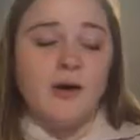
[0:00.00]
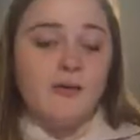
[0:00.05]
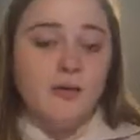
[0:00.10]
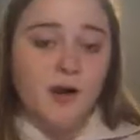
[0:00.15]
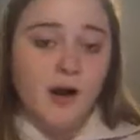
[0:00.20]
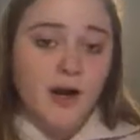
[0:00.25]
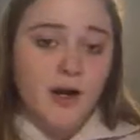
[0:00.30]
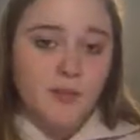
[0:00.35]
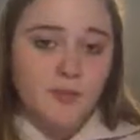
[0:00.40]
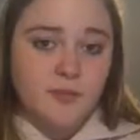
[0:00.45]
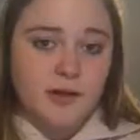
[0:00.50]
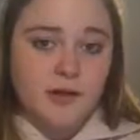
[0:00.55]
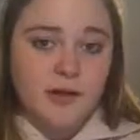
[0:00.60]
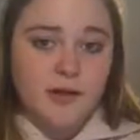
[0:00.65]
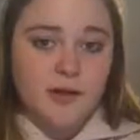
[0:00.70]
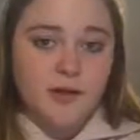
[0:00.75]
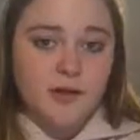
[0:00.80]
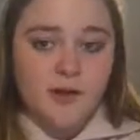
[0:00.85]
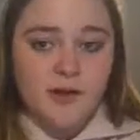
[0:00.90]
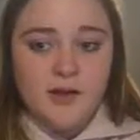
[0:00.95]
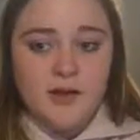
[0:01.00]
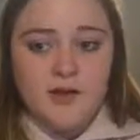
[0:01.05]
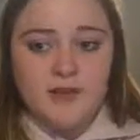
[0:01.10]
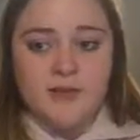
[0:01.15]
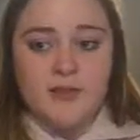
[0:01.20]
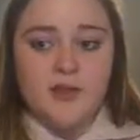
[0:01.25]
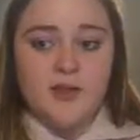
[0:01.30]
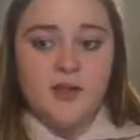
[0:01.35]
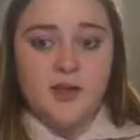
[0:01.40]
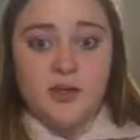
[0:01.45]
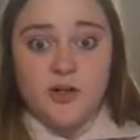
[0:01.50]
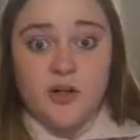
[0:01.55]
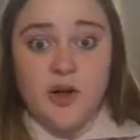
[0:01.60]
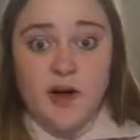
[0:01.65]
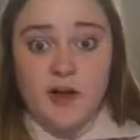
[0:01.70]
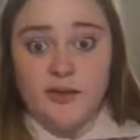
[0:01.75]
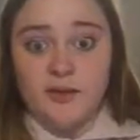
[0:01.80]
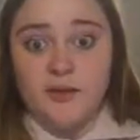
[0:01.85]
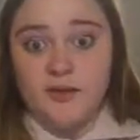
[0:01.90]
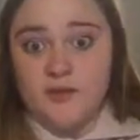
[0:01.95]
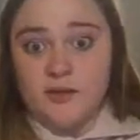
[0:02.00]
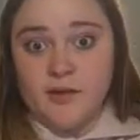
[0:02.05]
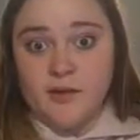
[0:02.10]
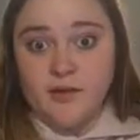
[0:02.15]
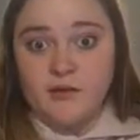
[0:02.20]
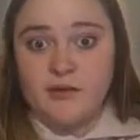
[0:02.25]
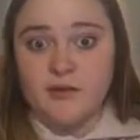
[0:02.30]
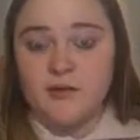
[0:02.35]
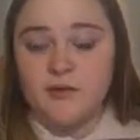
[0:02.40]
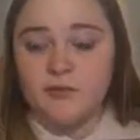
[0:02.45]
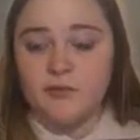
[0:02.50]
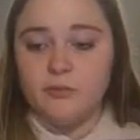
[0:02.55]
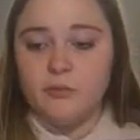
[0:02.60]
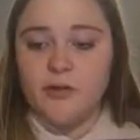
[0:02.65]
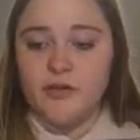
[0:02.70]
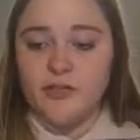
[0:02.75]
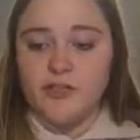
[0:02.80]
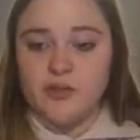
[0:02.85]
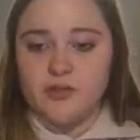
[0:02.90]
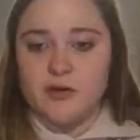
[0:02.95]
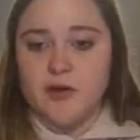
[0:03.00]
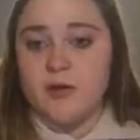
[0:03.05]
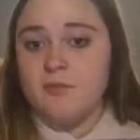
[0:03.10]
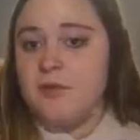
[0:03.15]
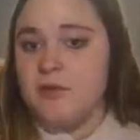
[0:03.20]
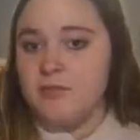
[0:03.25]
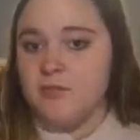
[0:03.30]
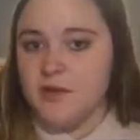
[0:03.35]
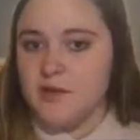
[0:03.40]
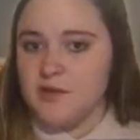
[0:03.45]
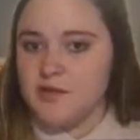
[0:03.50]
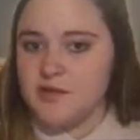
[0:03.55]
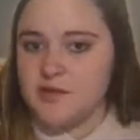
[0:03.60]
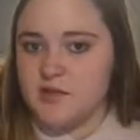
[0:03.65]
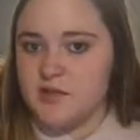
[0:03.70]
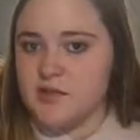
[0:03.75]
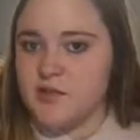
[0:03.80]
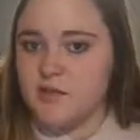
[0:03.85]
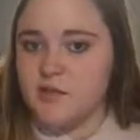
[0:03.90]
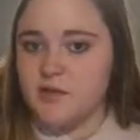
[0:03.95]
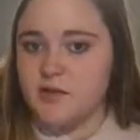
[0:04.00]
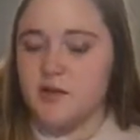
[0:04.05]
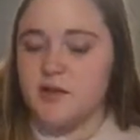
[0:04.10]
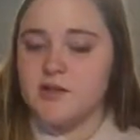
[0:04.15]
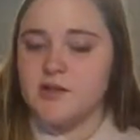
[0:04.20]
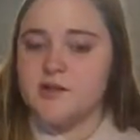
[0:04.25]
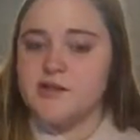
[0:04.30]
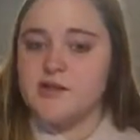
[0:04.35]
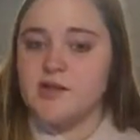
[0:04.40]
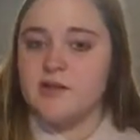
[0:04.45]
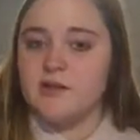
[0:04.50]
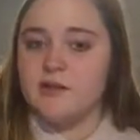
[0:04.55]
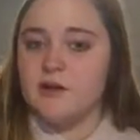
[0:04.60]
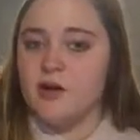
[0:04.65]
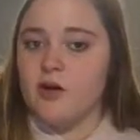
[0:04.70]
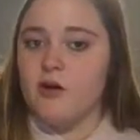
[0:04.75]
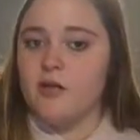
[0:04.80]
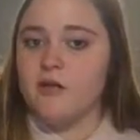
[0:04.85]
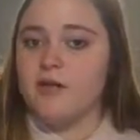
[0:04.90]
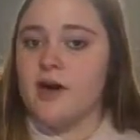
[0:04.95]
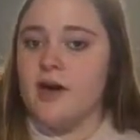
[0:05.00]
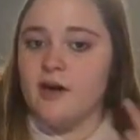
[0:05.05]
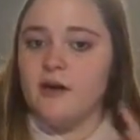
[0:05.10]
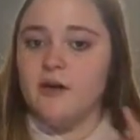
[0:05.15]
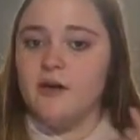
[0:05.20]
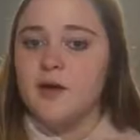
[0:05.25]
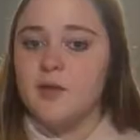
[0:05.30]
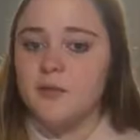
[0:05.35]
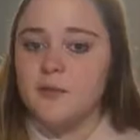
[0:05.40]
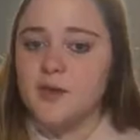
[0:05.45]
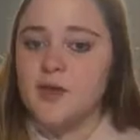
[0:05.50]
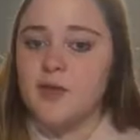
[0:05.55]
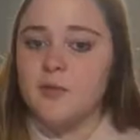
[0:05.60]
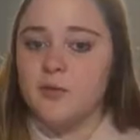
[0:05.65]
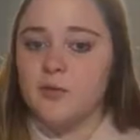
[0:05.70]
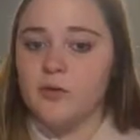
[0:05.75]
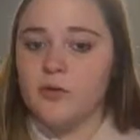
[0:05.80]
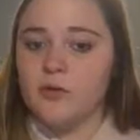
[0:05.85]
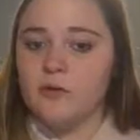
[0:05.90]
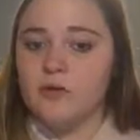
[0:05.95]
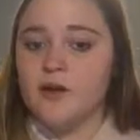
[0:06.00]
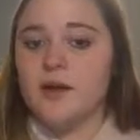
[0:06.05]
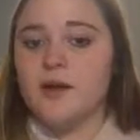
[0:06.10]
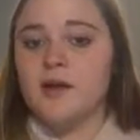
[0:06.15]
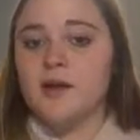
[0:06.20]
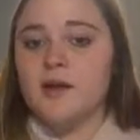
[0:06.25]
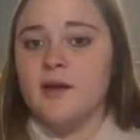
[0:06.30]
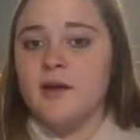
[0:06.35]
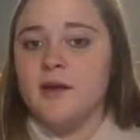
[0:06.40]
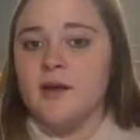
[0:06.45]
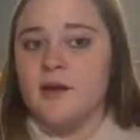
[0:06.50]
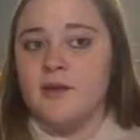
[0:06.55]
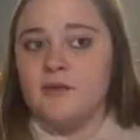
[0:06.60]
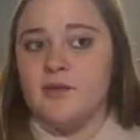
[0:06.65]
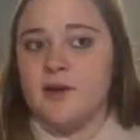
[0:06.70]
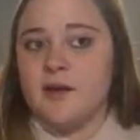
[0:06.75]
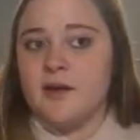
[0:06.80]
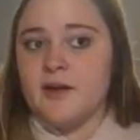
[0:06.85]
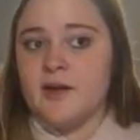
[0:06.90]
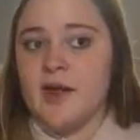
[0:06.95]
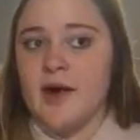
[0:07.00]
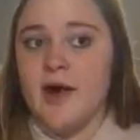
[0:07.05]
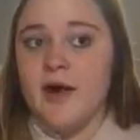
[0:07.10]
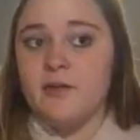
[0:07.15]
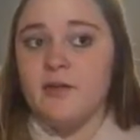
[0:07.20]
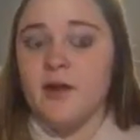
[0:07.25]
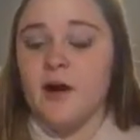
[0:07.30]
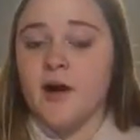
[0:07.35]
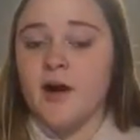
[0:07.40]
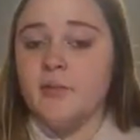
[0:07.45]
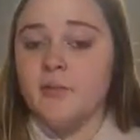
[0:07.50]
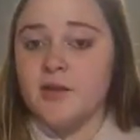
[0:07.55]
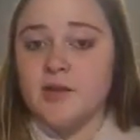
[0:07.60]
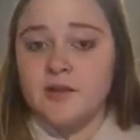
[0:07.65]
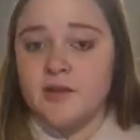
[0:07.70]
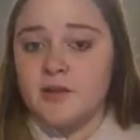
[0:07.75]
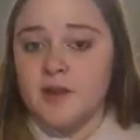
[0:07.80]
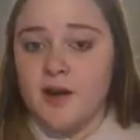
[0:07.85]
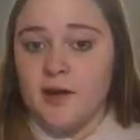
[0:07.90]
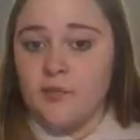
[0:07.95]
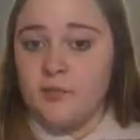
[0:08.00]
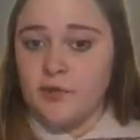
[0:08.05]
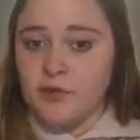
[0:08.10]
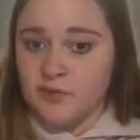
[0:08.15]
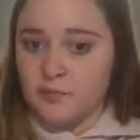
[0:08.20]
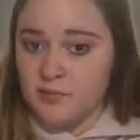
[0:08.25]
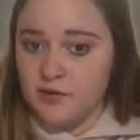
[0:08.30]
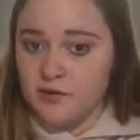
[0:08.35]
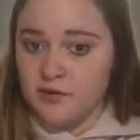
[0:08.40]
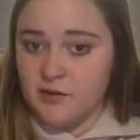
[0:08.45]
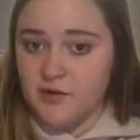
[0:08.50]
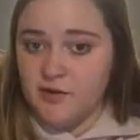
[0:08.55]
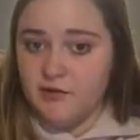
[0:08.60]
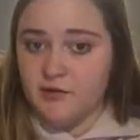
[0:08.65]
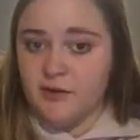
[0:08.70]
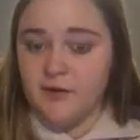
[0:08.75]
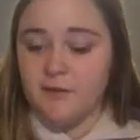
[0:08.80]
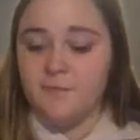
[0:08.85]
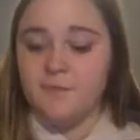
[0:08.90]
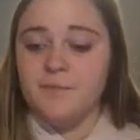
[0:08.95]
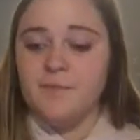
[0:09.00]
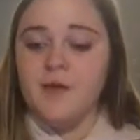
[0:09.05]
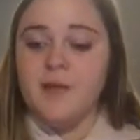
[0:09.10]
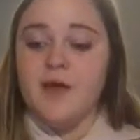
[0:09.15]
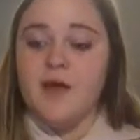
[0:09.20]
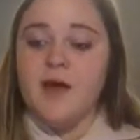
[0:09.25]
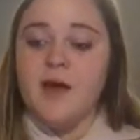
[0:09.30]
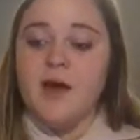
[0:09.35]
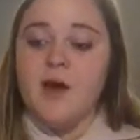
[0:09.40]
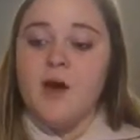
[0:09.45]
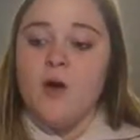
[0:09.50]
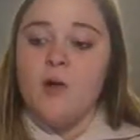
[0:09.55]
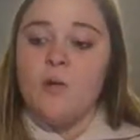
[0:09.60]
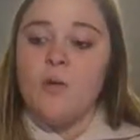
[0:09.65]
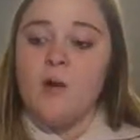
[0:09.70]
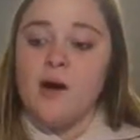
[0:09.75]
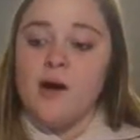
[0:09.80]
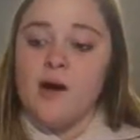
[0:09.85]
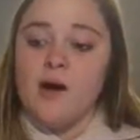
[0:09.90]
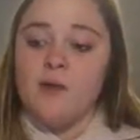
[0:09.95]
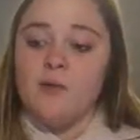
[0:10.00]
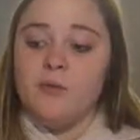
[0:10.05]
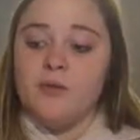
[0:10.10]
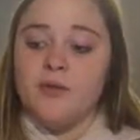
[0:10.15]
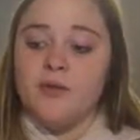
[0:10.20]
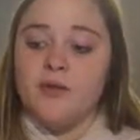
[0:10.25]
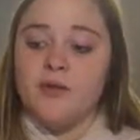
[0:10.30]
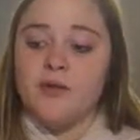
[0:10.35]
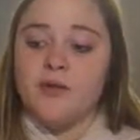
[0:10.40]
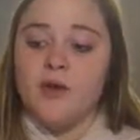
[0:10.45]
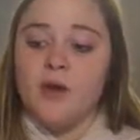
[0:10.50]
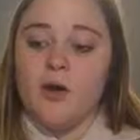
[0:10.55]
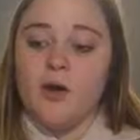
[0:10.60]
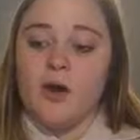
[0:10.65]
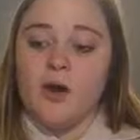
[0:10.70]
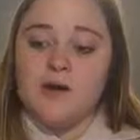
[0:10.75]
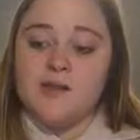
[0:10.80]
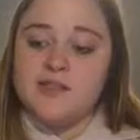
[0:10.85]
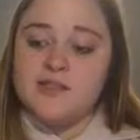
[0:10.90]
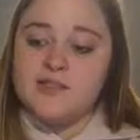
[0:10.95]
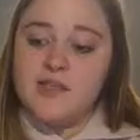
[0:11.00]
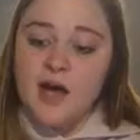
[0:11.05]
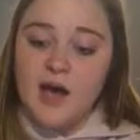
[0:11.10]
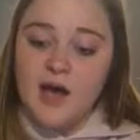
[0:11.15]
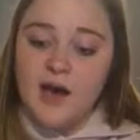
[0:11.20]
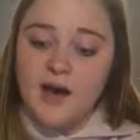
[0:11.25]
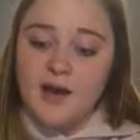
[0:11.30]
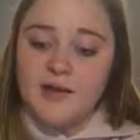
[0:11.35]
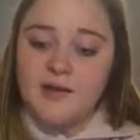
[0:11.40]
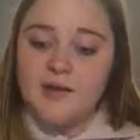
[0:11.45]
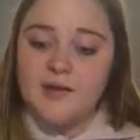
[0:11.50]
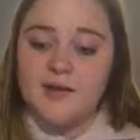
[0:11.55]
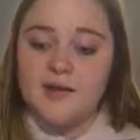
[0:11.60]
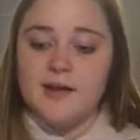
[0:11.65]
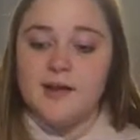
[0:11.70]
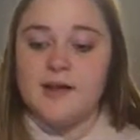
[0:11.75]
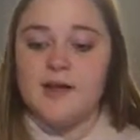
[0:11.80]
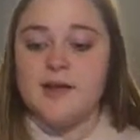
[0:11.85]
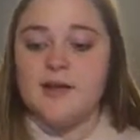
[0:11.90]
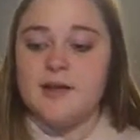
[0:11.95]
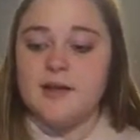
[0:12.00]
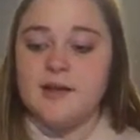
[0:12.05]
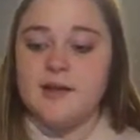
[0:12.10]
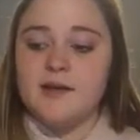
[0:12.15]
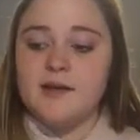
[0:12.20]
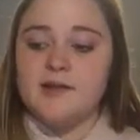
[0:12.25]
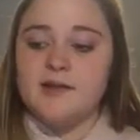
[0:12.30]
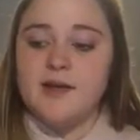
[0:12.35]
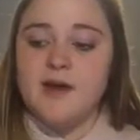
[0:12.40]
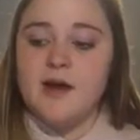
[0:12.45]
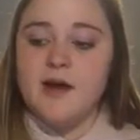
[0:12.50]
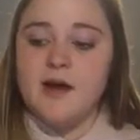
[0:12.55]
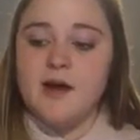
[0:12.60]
have a heartbeat, then you're not living, which I mean makes sense because they know that people, like if I didn't have a heartbeat, then I wouldn't be living. Well, we could go outside and